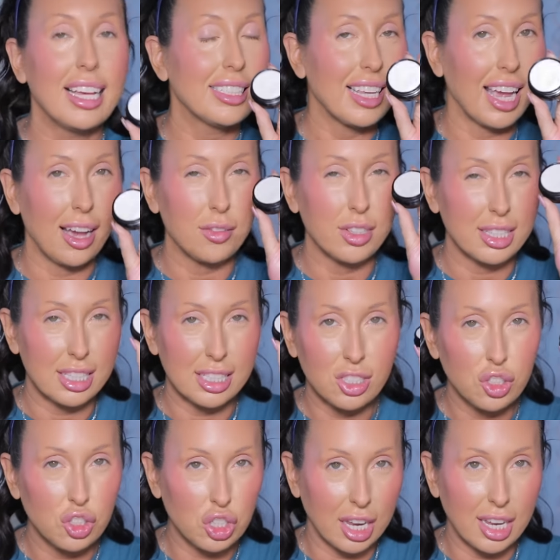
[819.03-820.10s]
to have
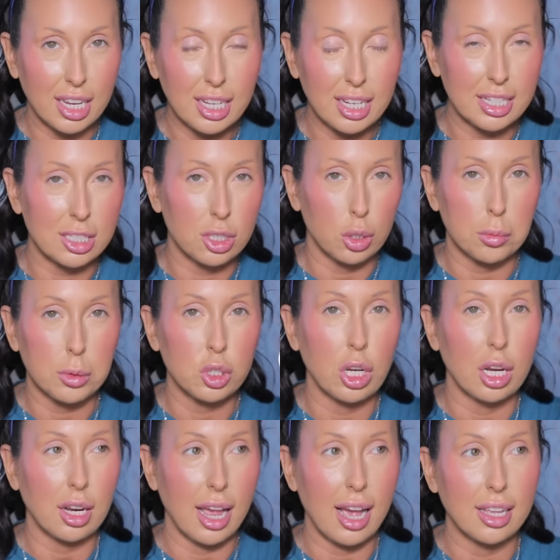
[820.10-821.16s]
this shade and a Super
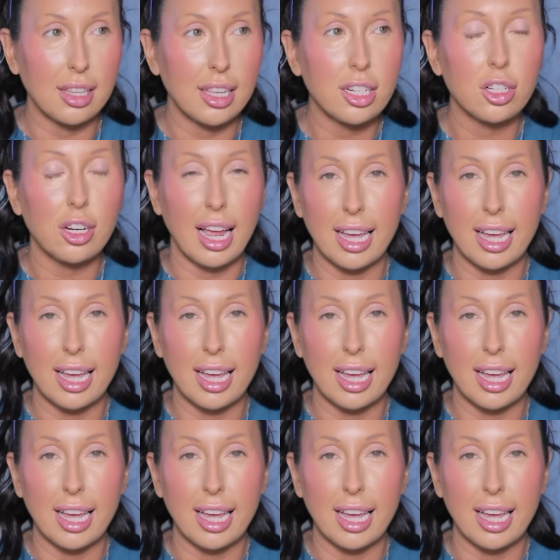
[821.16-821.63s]
Shock highlighter